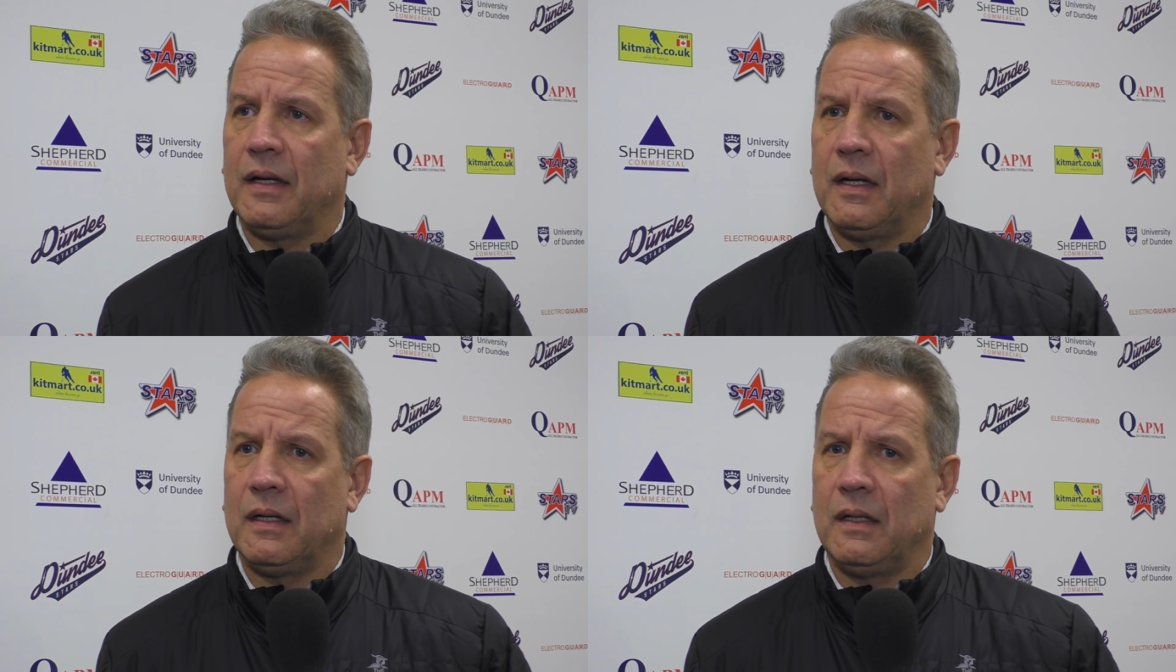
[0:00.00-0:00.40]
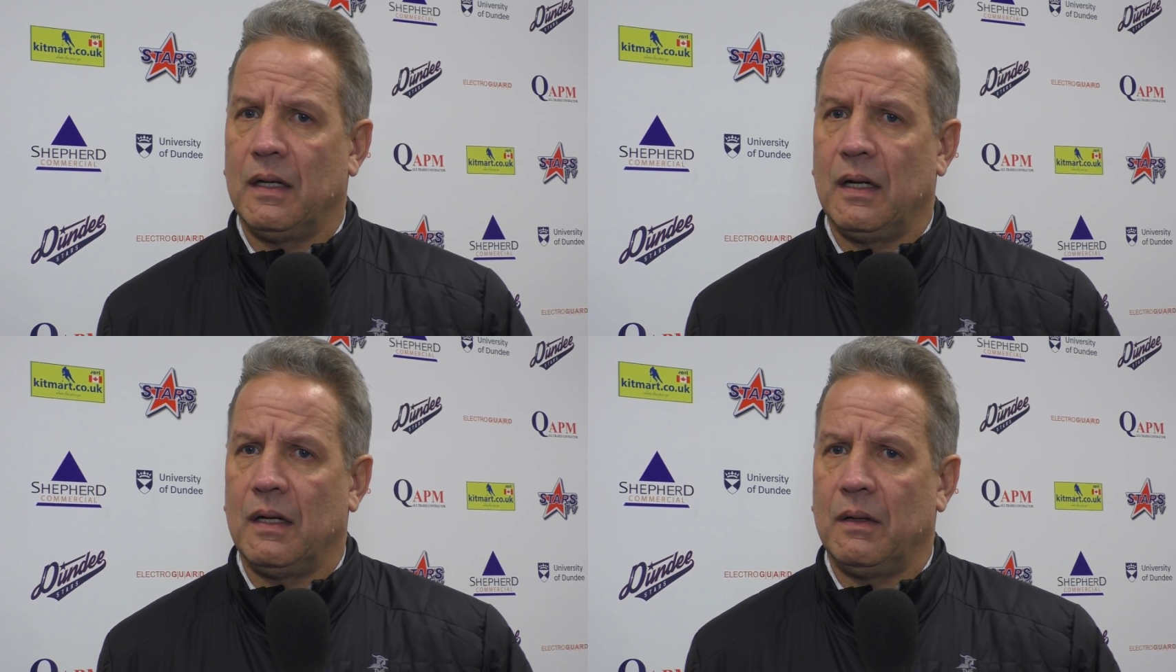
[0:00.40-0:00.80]
And,
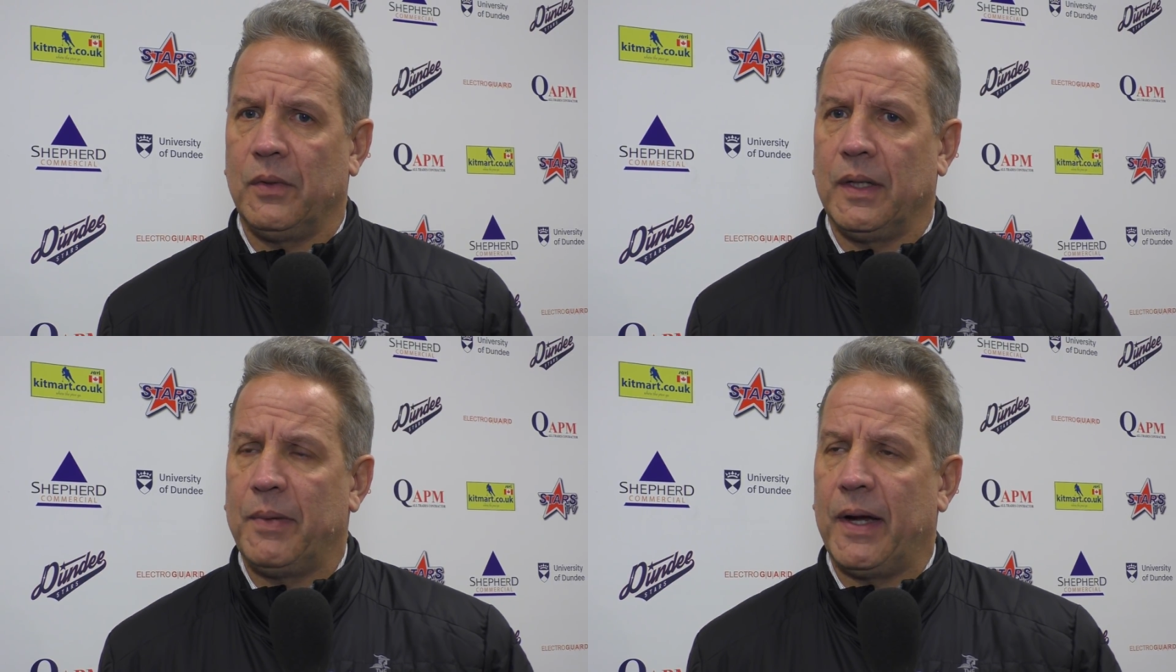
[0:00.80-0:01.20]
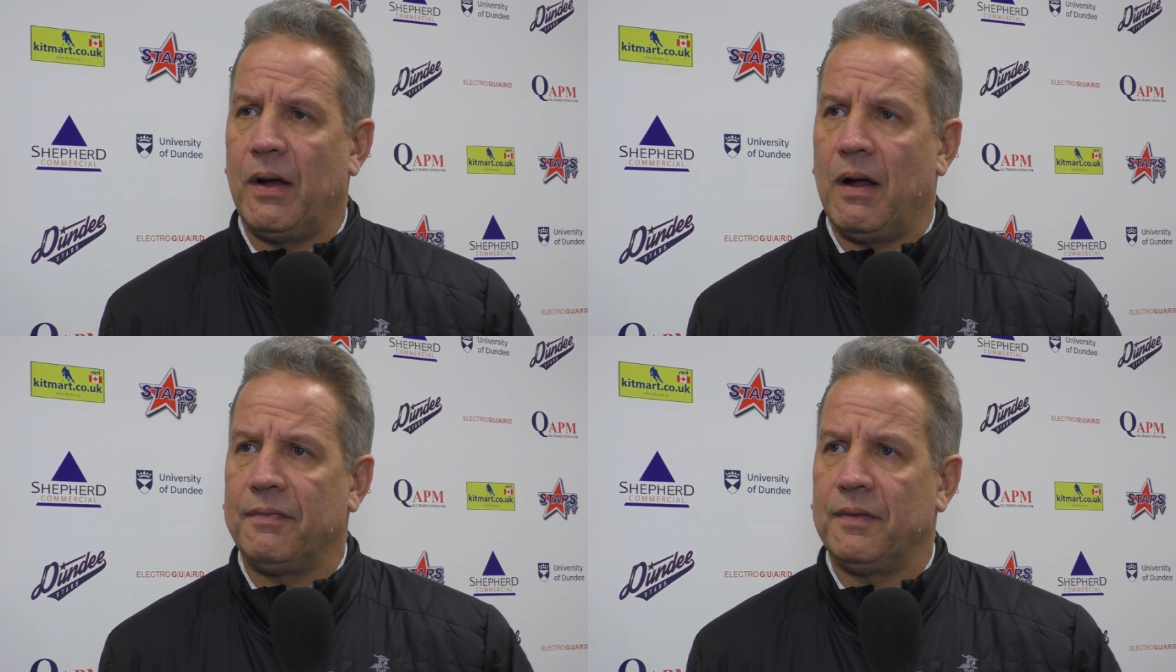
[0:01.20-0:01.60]
uh, it really paid
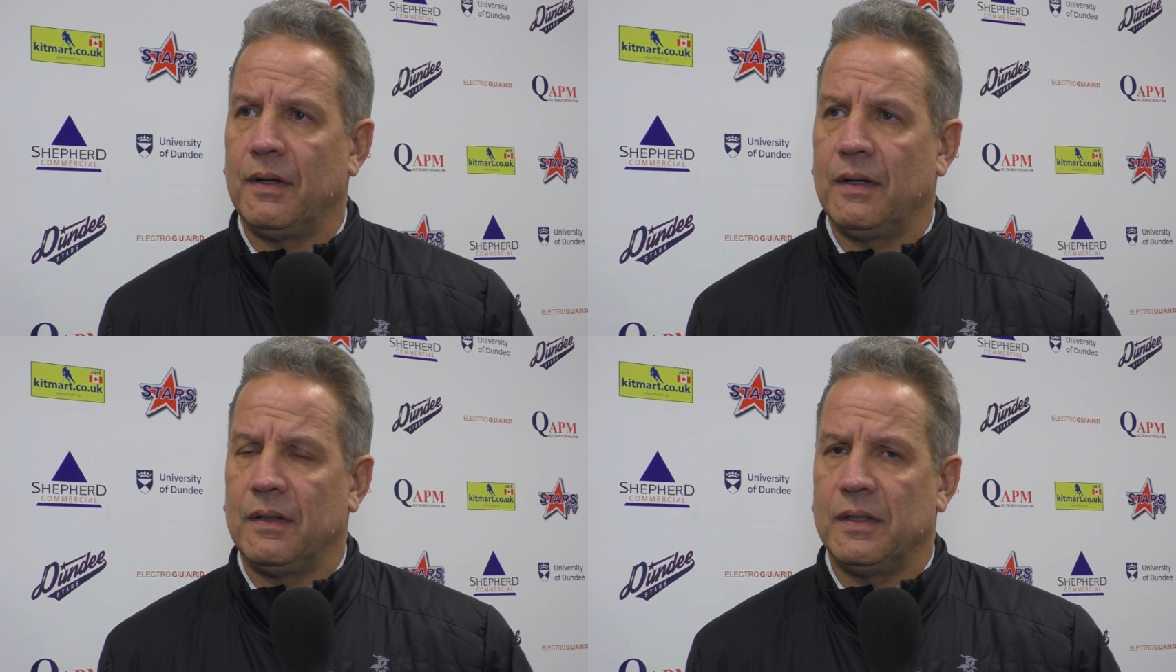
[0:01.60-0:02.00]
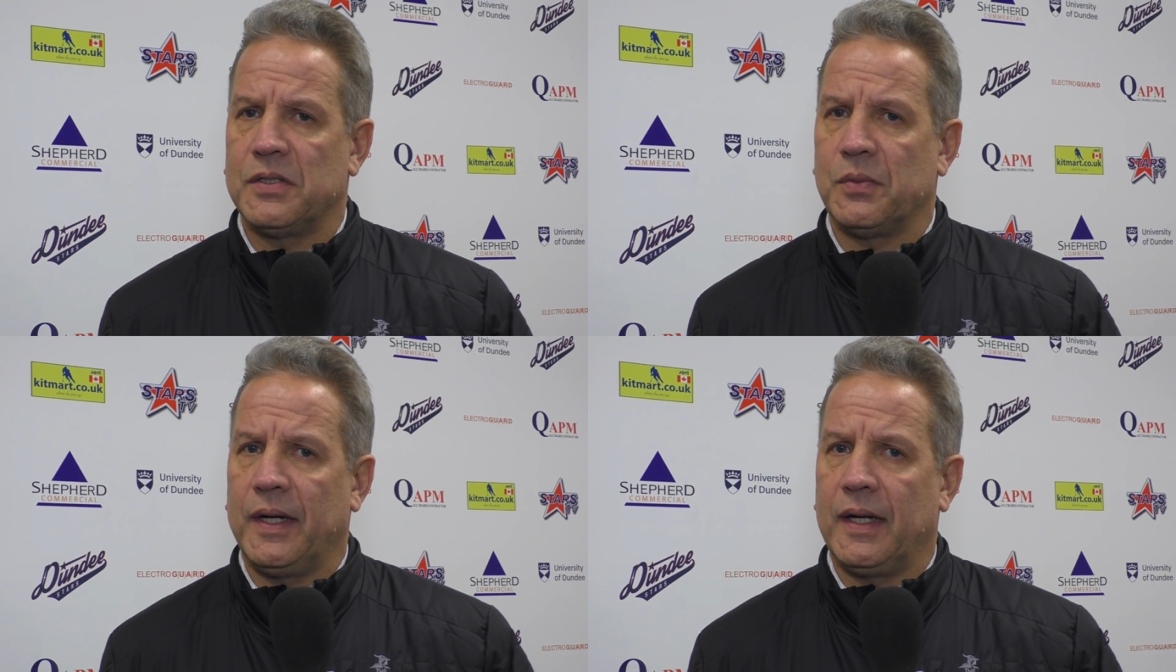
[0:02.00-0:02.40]
off
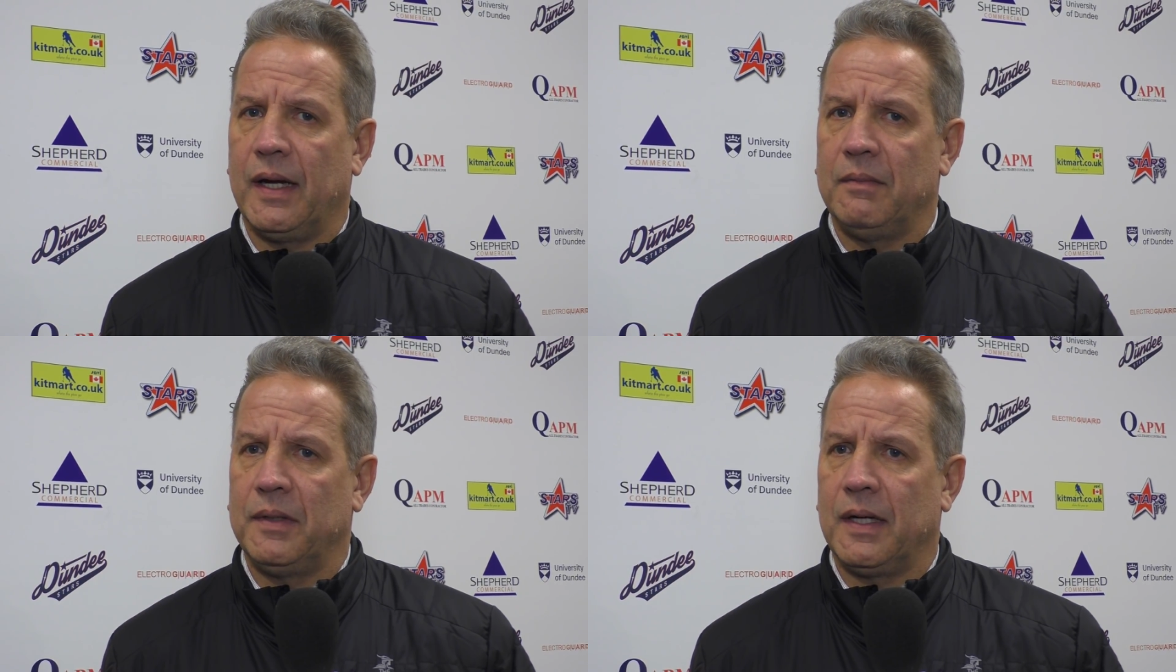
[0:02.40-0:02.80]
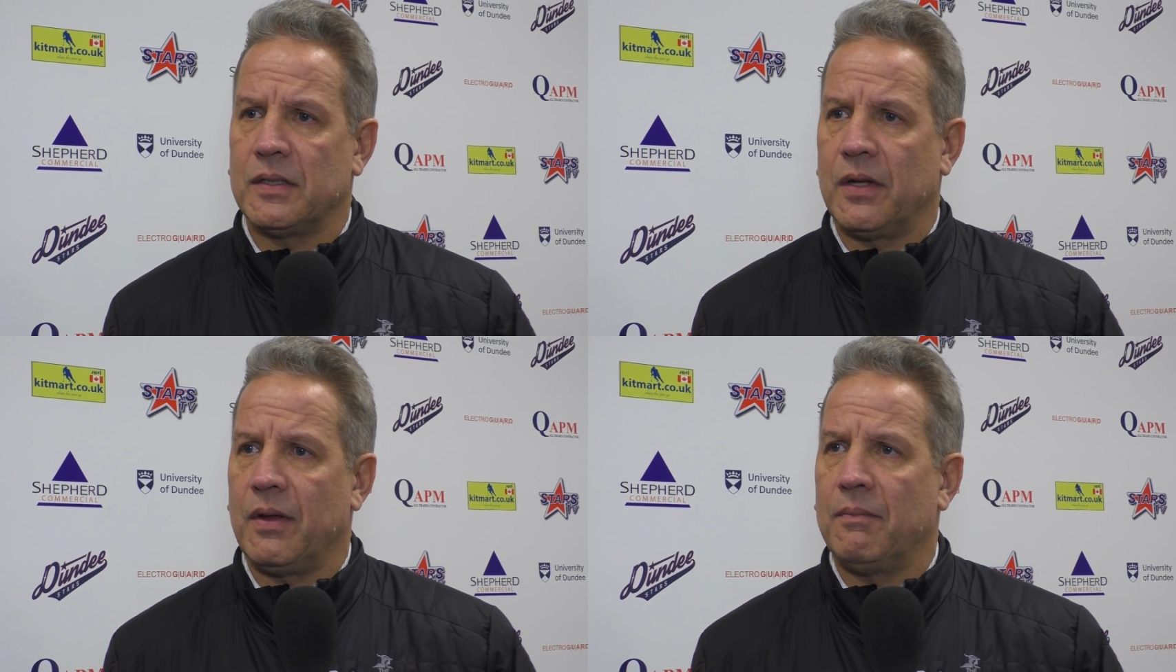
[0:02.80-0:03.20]
this weekend
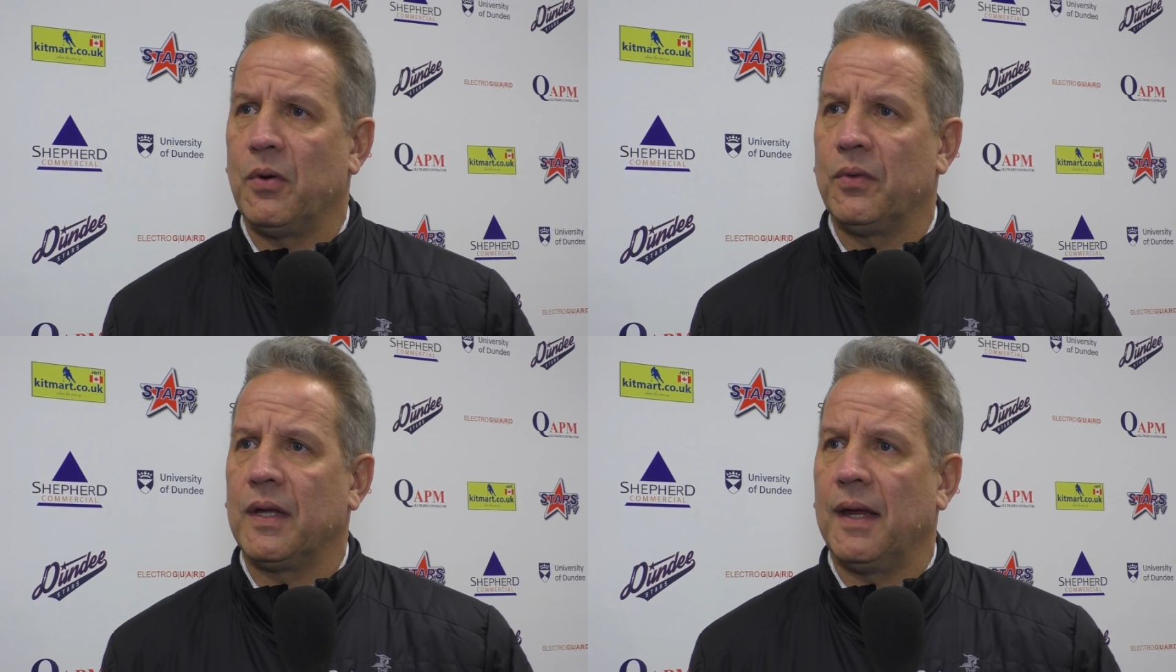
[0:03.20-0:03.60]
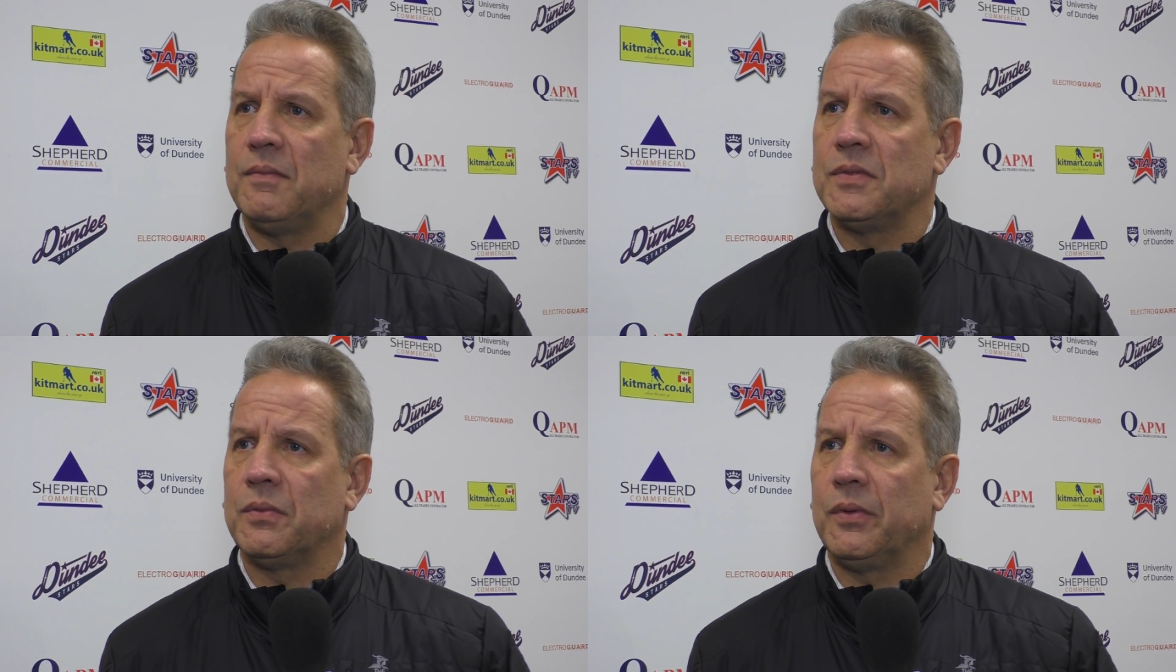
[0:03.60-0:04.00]
because I thought both
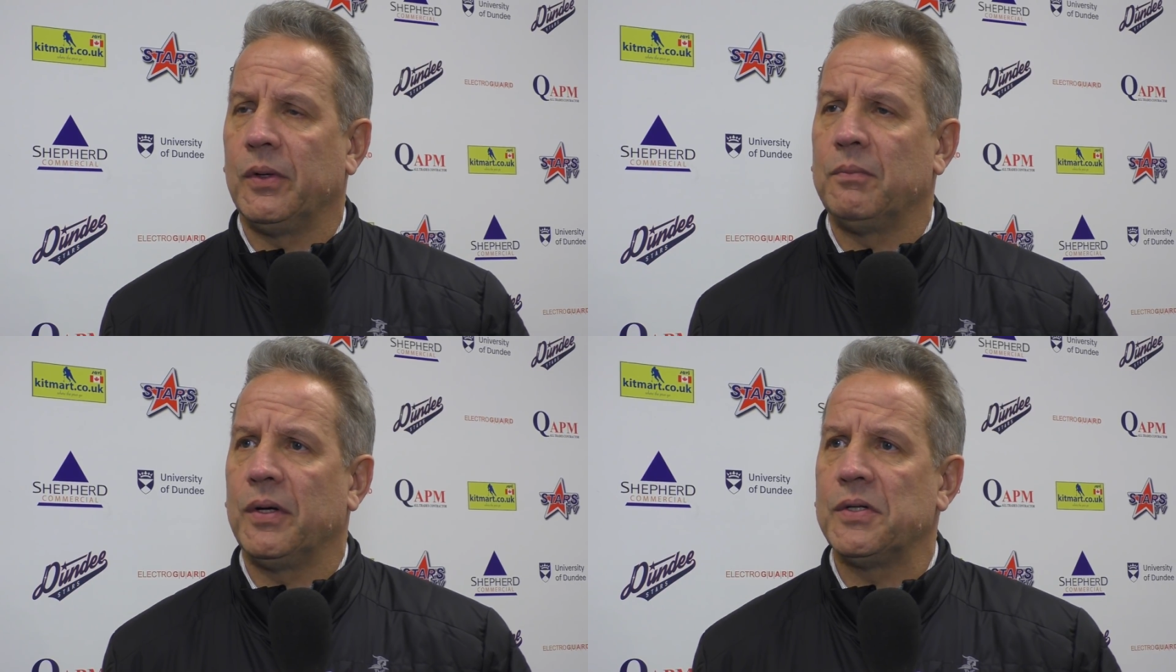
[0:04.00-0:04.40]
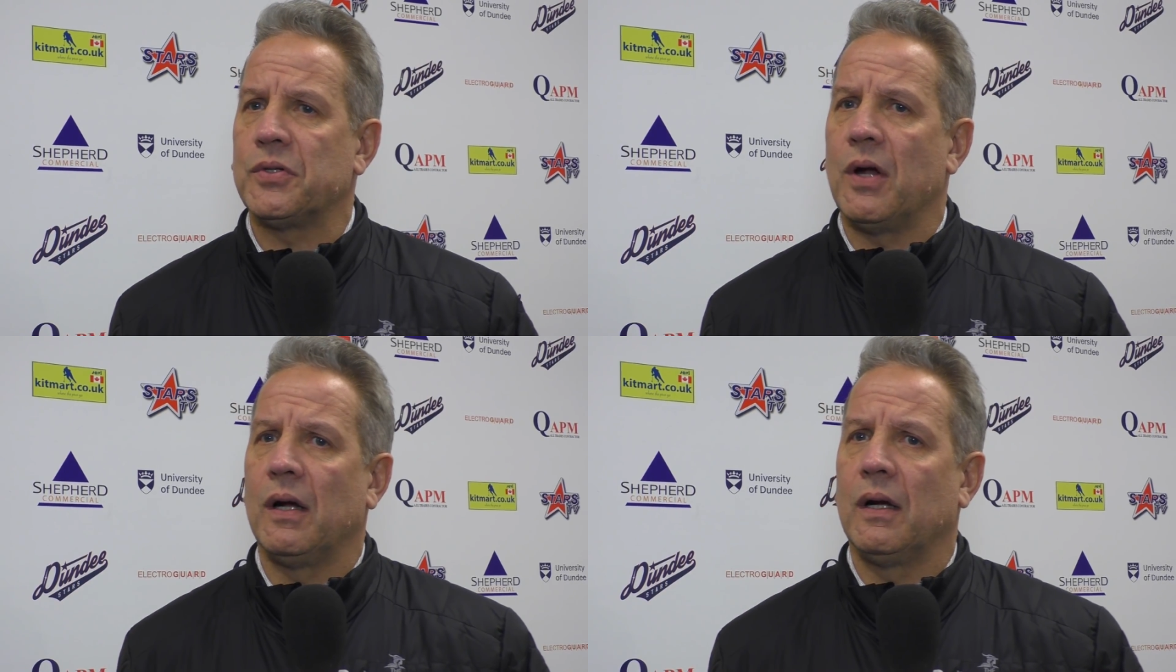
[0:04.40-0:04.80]
games we were pretty
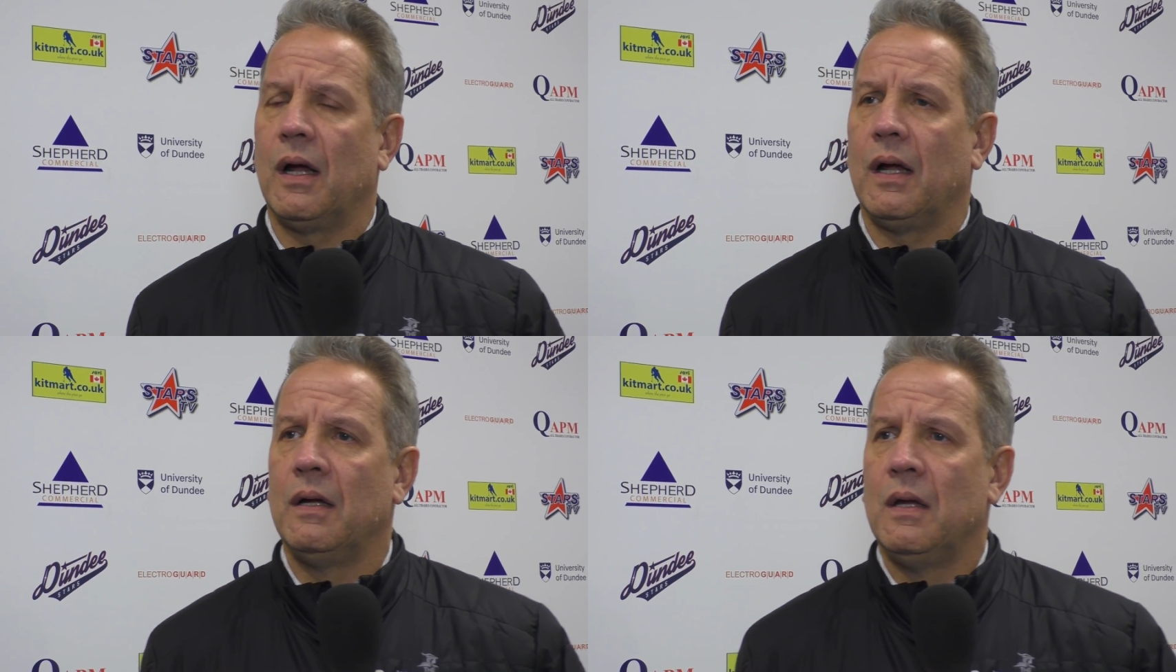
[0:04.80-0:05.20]
strong uh,